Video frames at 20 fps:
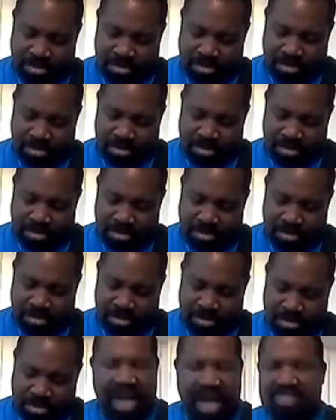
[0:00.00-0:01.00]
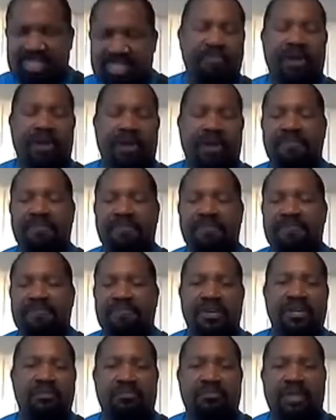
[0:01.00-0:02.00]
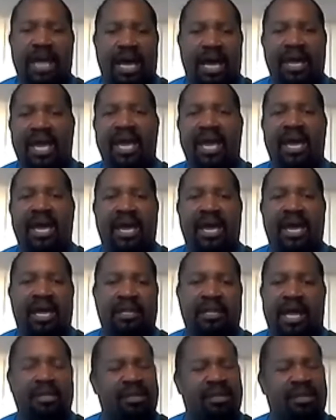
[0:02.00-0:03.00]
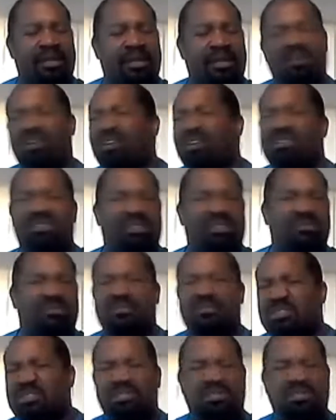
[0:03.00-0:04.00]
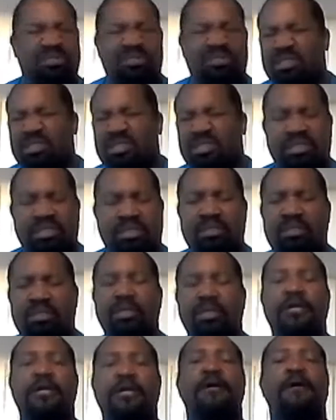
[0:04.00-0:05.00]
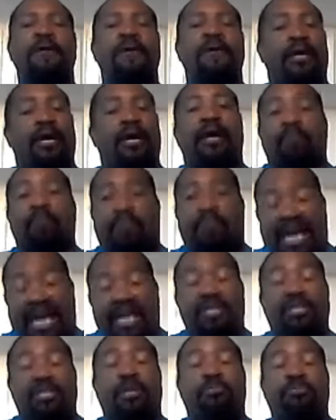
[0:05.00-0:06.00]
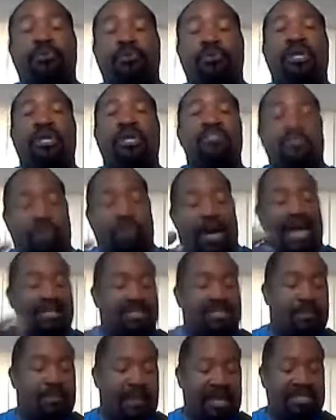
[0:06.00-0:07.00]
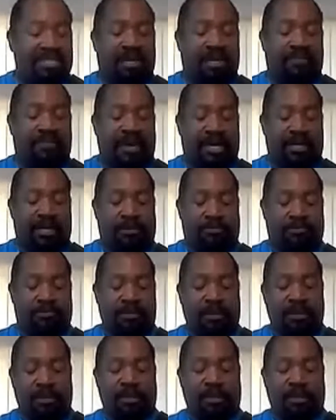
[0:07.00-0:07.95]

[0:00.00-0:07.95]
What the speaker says: Oh, I stamped my feet and got mad, and I did. Oh, but I ended up doing it. So I taught myself how to.